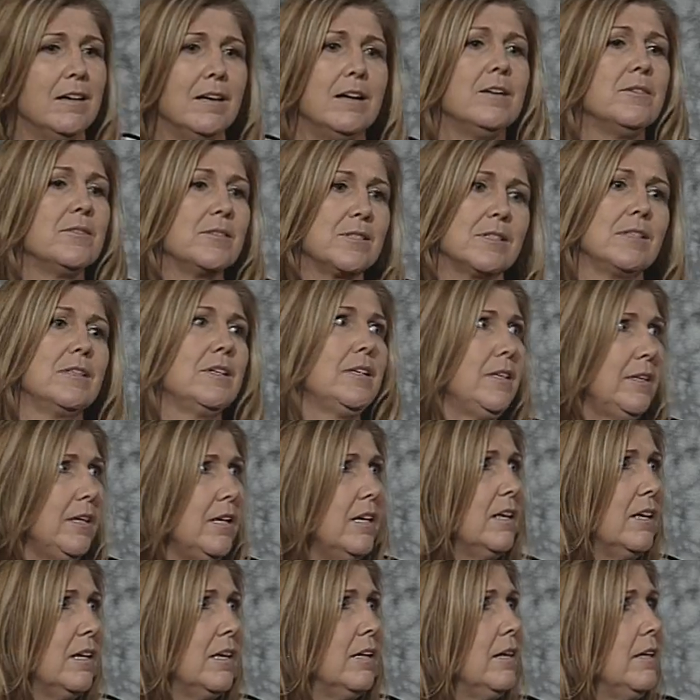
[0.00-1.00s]
And I was like,
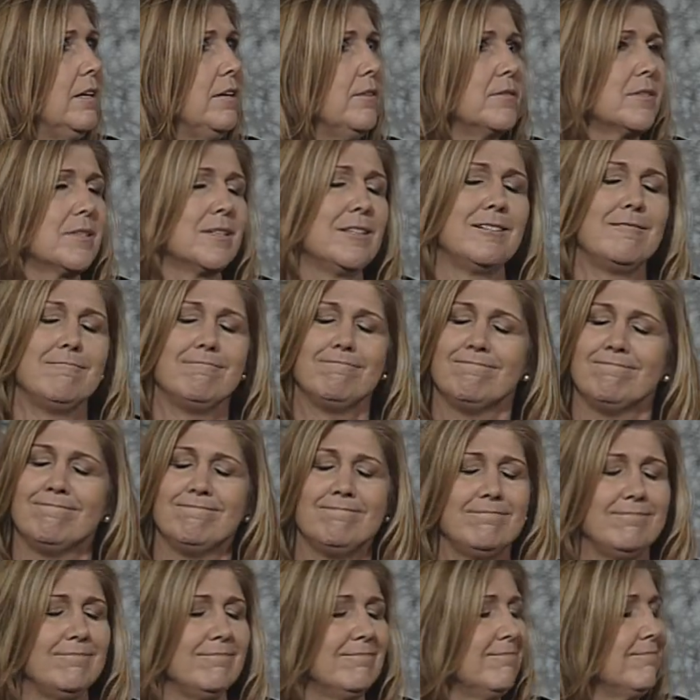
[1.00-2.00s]
Yeah. And he was like,
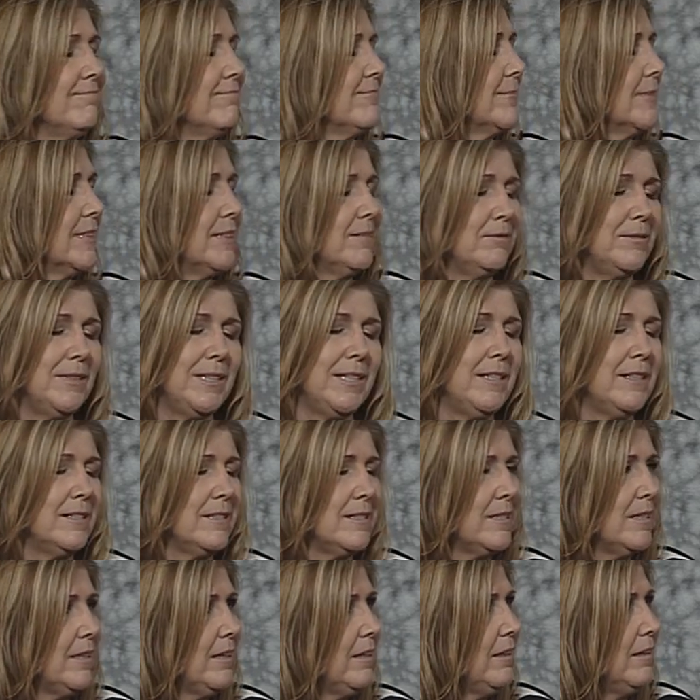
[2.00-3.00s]
mm, I
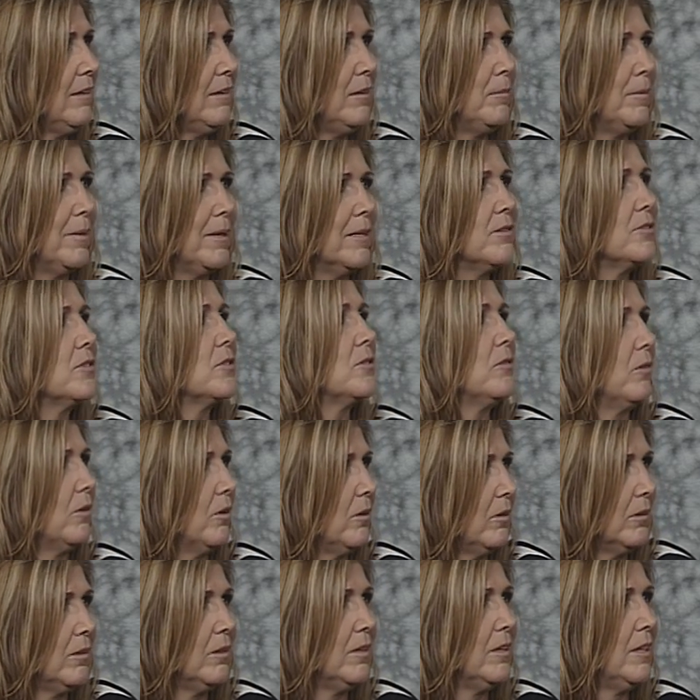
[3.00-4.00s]
can't take it. You've been out too
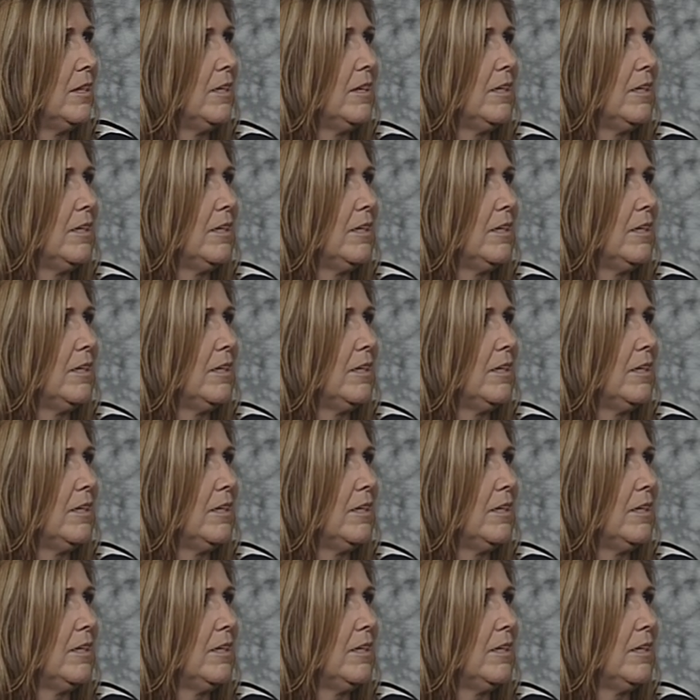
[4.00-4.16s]
long.